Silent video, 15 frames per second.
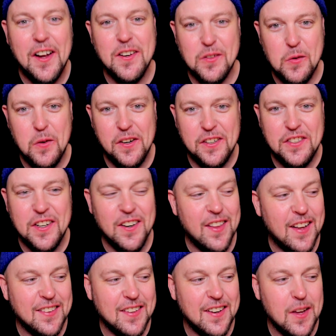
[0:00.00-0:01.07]
I just wanted to share
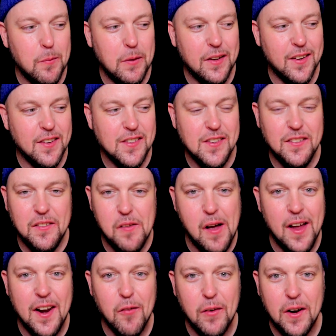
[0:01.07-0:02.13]
that today because
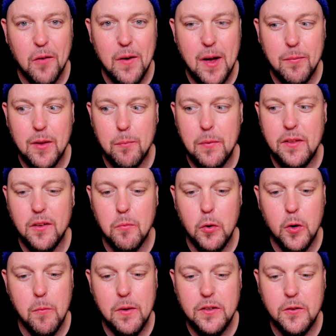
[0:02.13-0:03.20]
I never get wrapped up in these
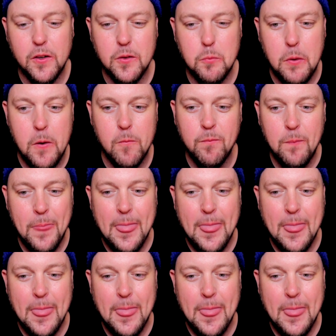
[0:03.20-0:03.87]
murder mysteries, but